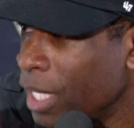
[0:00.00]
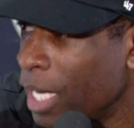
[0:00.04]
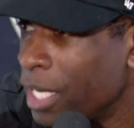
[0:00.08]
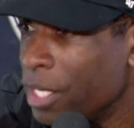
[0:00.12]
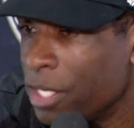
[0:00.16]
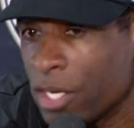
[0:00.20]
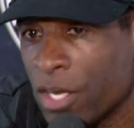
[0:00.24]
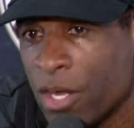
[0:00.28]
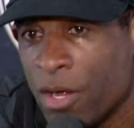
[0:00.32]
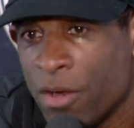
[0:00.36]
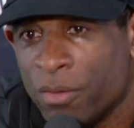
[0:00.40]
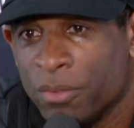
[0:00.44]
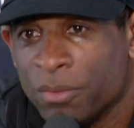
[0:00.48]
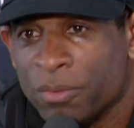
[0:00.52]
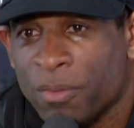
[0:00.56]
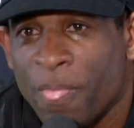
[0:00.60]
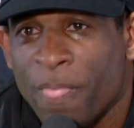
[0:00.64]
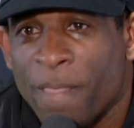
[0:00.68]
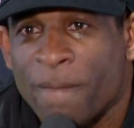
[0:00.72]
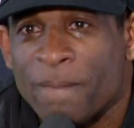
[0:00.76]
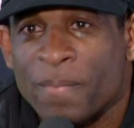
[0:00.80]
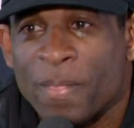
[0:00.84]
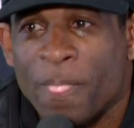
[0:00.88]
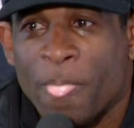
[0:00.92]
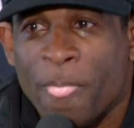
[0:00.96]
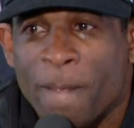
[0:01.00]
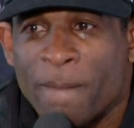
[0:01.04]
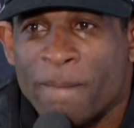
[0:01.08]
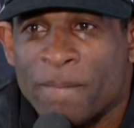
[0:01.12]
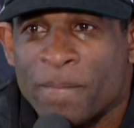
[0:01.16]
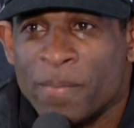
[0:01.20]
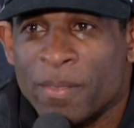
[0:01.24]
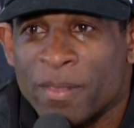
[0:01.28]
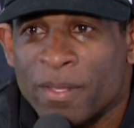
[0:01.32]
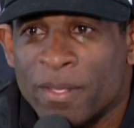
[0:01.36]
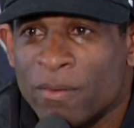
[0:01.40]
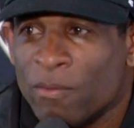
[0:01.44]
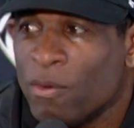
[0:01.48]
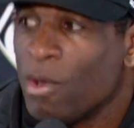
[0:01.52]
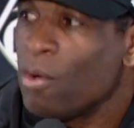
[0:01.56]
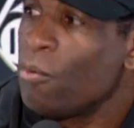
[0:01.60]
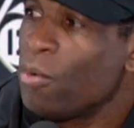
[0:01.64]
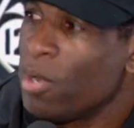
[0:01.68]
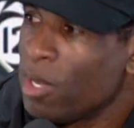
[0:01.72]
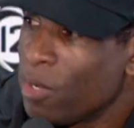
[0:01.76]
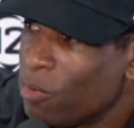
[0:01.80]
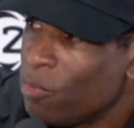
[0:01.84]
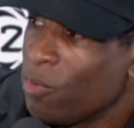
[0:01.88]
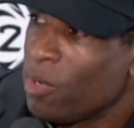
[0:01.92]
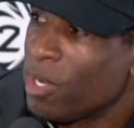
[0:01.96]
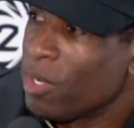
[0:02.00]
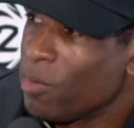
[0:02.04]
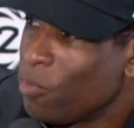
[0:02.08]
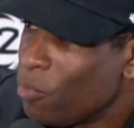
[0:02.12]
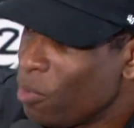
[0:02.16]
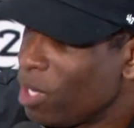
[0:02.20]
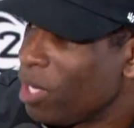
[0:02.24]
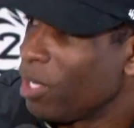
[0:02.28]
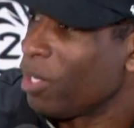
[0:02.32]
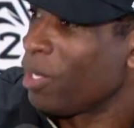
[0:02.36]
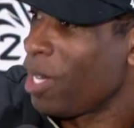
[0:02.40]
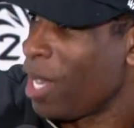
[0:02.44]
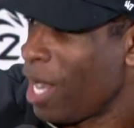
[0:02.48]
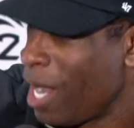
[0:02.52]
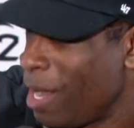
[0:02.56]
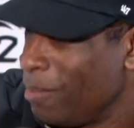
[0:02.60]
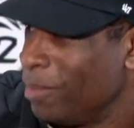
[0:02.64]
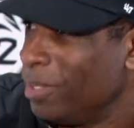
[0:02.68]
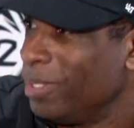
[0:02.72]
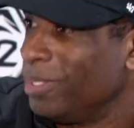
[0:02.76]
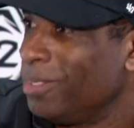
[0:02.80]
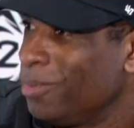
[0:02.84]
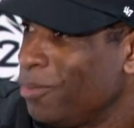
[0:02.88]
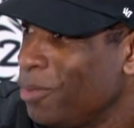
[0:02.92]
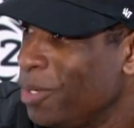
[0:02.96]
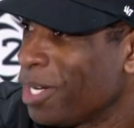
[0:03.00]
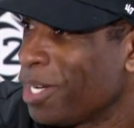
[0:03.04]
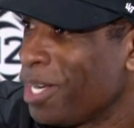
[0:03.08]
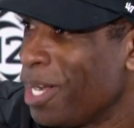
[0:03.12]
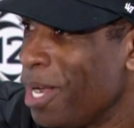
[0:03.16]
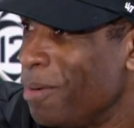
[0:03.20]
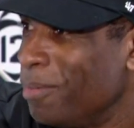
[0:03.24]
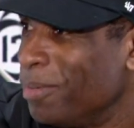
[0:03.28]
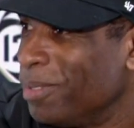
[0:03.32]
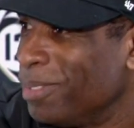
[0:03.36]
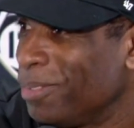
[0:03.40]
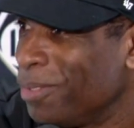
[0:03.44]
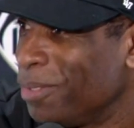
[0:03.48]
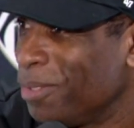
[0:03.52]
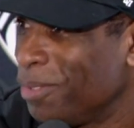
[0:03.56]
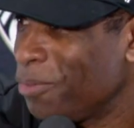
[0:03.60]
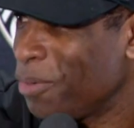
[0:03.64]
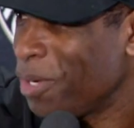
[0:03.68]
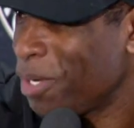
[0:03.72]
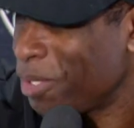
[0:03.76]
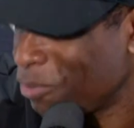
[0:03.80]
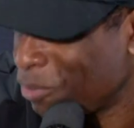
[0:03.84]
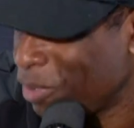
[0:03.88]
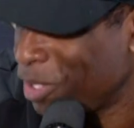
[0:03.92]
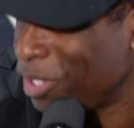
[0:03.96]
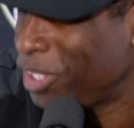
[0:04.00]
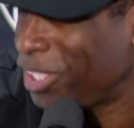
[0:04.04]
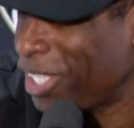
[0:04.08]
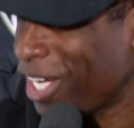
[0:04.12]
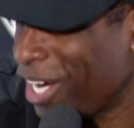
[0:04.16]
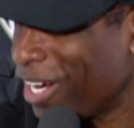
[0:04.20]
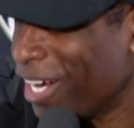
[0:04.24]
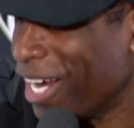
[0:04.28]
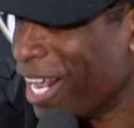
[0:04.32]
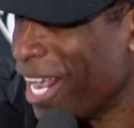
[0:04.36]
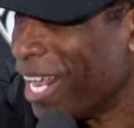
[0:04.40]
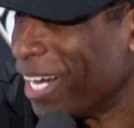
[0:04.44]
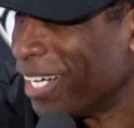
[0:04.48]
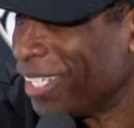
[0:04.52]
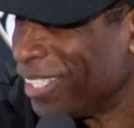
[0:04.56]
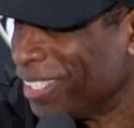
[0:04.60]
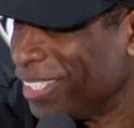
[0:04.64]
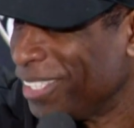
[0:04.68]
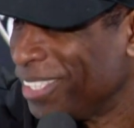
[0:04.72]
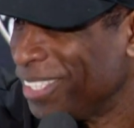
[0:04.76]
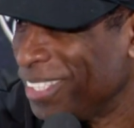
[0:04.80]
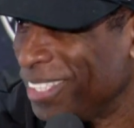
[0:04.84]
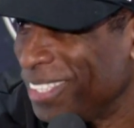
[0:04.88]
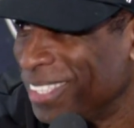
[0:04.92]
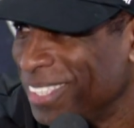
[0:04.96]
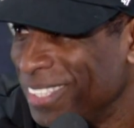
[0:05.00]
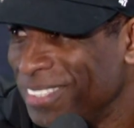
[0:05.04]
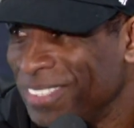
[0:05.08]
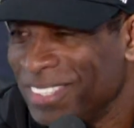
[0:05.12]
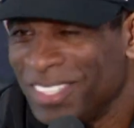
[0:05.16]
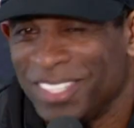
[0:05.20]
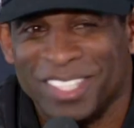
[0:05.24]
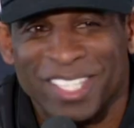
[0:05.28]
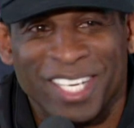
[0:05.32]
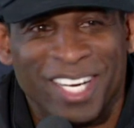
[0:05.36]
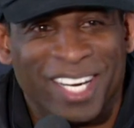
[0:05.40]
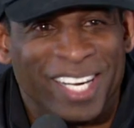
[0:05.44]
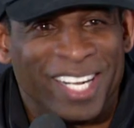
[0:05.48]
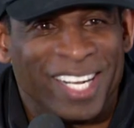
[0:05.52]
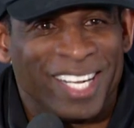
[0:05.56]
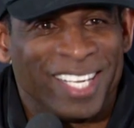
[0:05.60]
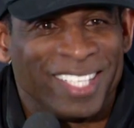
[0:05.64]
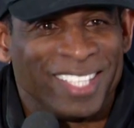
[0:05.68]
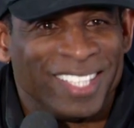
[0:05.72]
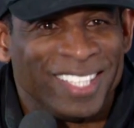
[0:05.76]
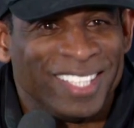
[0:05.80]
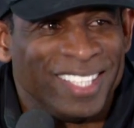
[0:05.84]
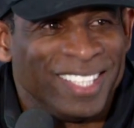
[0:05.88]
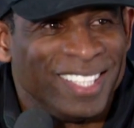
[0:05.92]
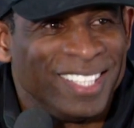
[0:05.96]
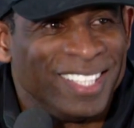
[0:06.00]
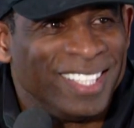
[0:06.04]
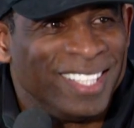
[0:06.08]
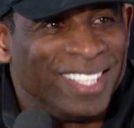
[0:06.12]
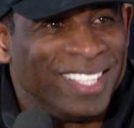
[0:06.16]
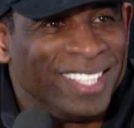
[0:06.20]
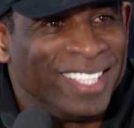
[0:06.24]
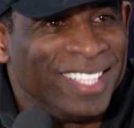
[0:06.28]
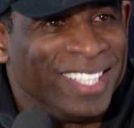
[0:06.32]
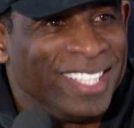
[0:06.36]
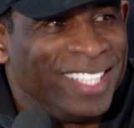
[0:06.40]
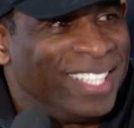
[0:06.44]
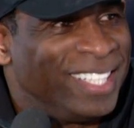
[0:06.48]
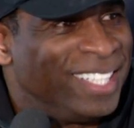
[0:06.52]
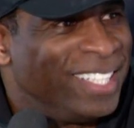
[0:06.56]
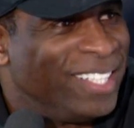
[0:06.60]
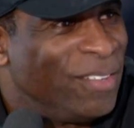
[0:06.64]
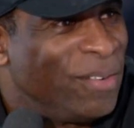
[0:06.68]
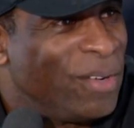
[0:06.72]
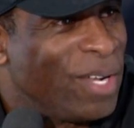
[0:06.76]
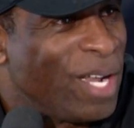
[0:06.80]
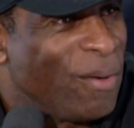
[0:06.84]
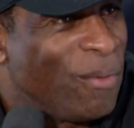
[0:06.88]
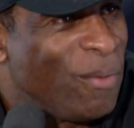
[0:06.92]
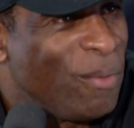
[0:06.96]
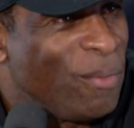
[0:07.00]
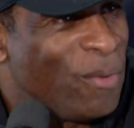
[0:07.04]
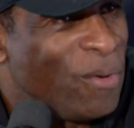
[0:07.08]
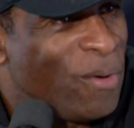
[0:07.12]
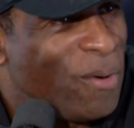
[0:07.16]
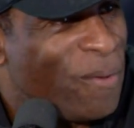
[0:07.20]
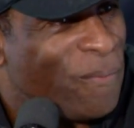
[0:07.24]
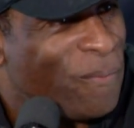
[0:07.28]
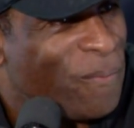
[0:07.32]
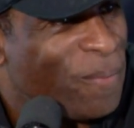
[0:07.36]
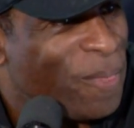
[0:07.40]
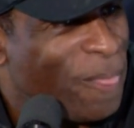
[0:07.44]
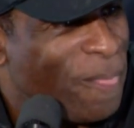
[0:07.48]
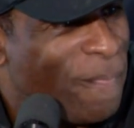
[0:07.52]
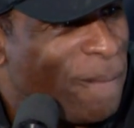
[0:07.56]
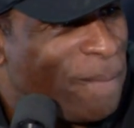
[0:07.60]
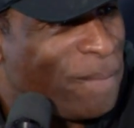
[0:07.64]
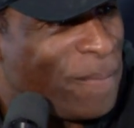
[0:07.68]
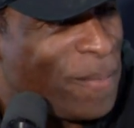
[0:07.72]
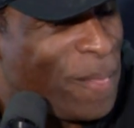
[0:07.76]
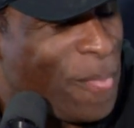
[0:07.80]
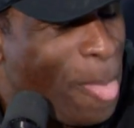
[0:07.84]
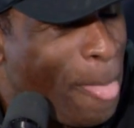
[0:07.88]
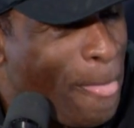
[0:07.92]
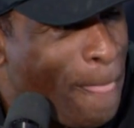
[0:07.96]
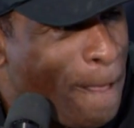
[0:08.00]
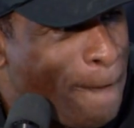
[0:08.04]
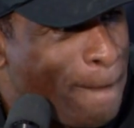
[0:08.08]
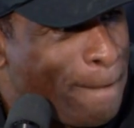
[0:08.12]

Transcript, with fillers: There you go. well, we, we, we're coming. We're coming. We, we share that. We share that. We got one more. Yeah, Coach.